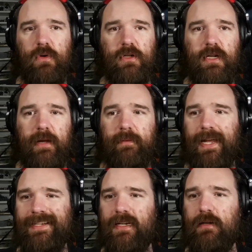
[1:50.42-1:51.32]
I'm
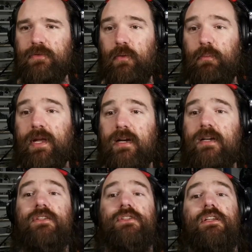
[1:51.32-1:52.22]
getting up to
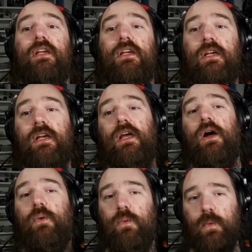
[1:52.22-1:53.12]
because
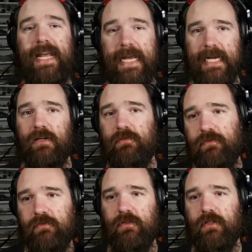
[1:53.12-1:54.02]
we have
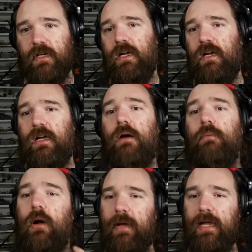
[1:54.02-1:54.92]

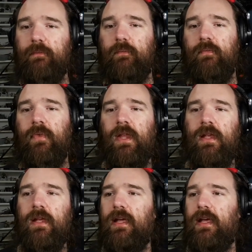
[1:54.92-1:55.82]
upcoming
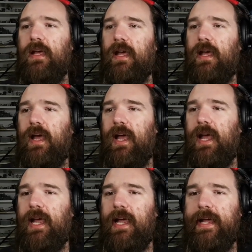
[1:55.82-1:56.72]

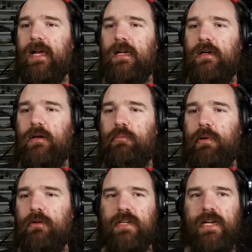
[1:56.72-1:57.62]
a
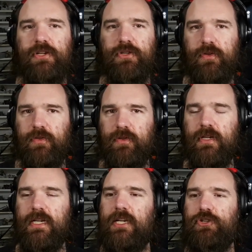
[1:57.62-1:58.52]
Bolt Action 3rd
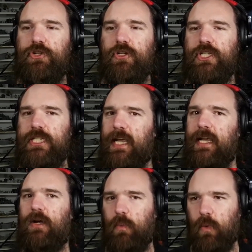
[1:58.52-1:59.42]
edition Tank War